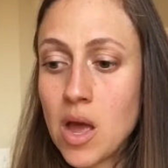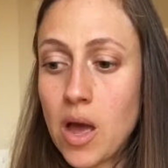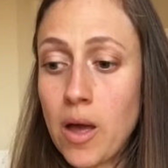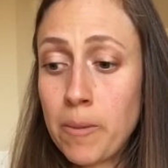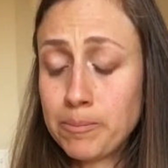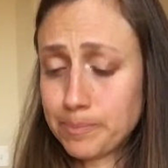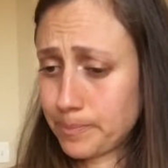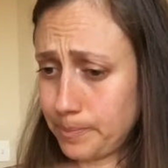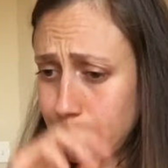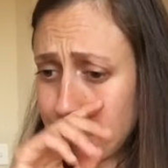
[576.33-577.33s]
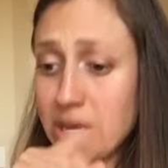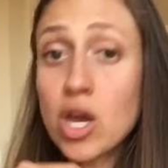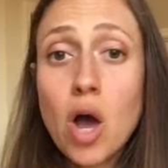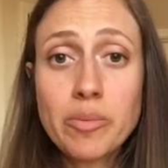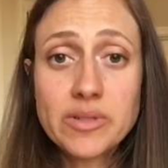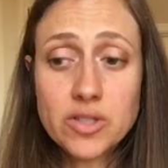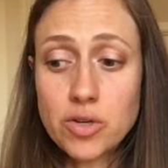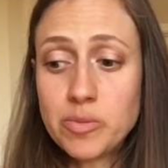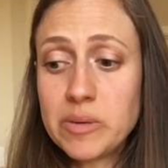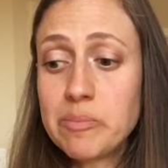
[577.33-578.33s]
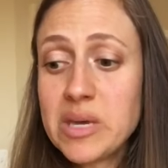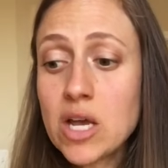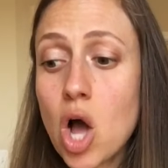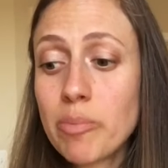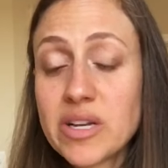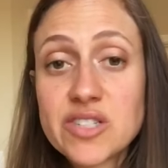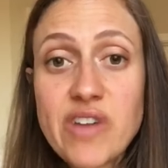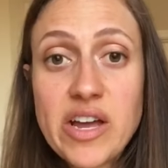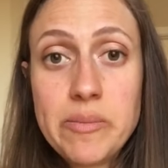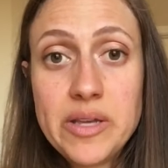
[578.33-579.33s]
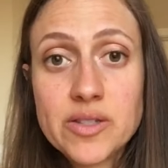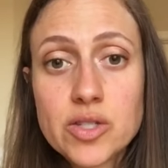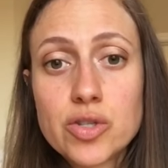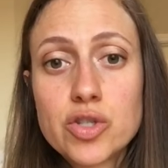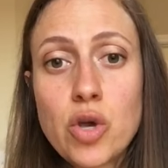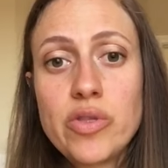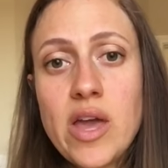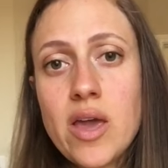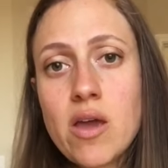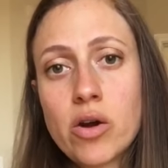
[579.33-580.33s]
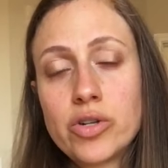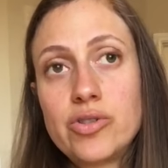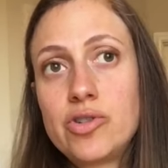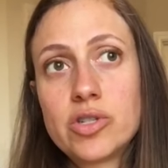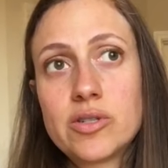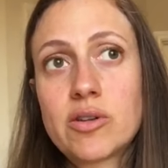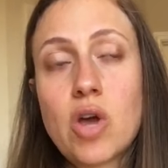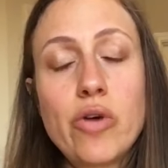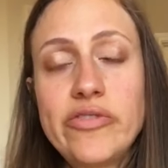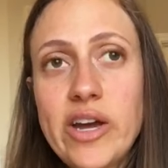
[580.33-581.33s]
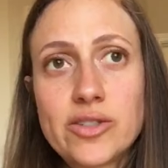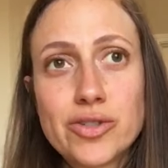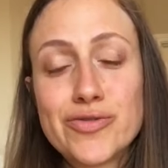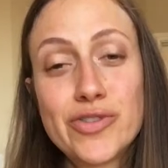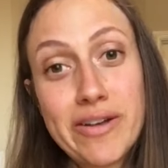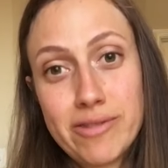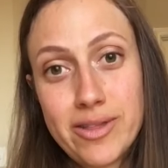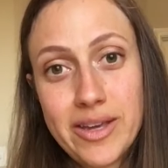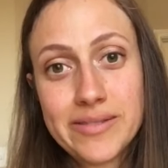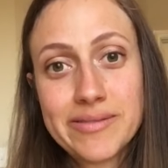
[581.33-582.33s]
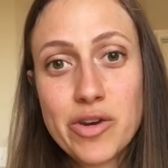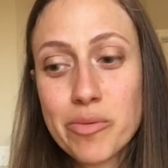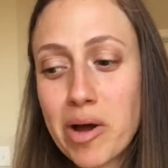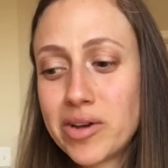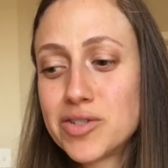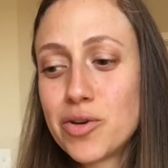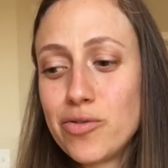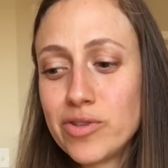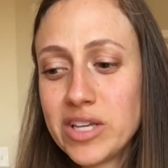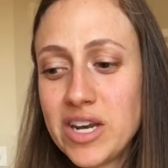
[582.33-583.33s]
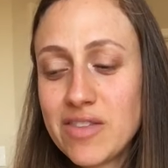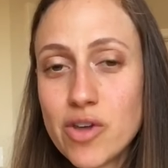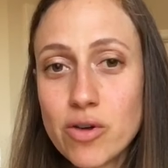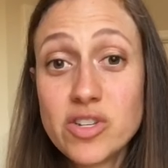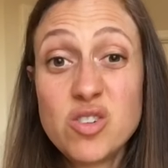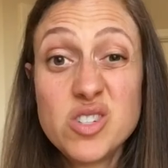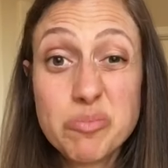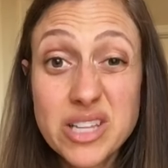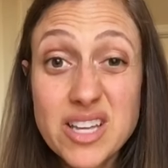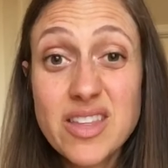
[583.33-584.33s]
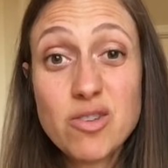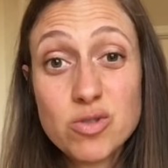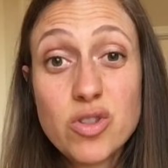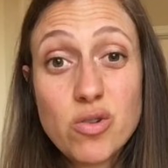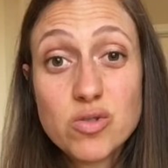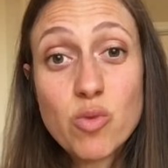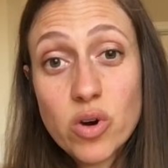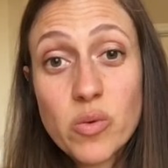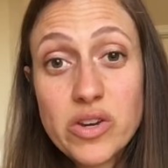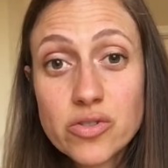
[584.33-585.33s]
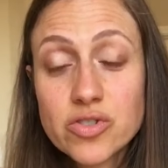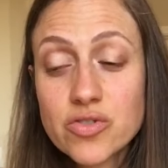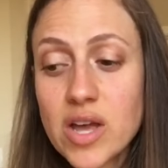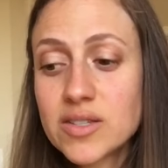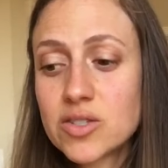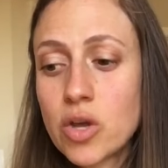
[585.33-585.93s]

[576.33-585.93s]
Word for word: Um, B complex, excuse me, B complex vitamins. So they are just cofactors for everything in your body. So you really need those, and you deplete those more when you're stressed.